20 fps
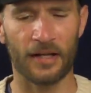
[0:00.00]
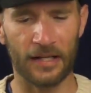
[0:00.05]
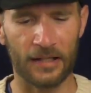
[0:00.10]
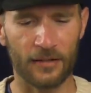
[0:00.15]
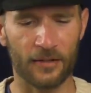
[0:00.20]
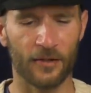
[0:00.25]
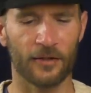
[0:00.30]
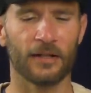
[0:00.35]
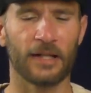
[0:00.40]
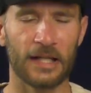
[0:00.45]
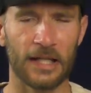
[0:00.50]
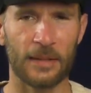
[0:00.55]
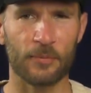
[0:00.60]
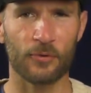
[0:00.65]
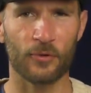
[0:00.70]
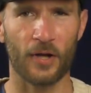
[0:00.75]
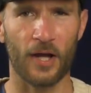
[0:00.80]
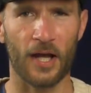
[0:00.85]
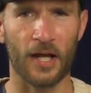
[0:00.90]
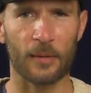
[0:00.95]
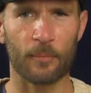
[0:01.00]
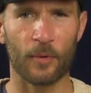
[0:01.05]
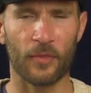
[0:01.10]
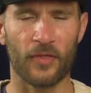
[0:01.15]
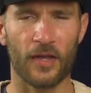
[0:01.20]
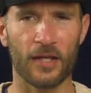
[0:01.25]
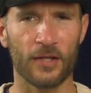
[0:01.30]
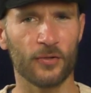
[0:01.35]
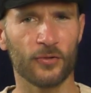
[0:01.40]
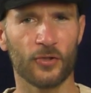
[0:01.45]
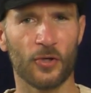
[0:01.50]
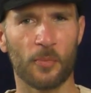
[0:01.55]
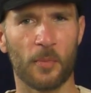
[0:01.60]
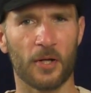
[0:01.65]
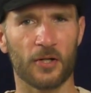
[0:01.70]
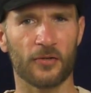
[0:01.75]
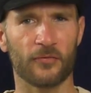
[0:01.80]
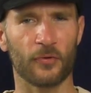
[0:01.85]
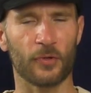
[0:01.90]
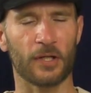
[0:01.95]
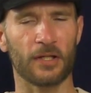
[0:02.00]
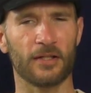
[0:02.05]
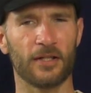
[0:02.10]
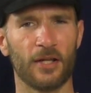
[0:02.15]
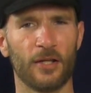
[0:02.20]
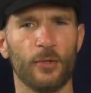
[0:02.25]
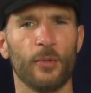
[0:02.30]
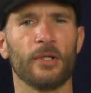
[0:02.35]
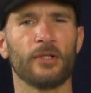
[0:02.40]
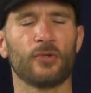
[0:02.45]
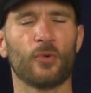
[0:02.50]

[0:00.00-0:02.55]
I can hardly keep track, but thank you so much for continuing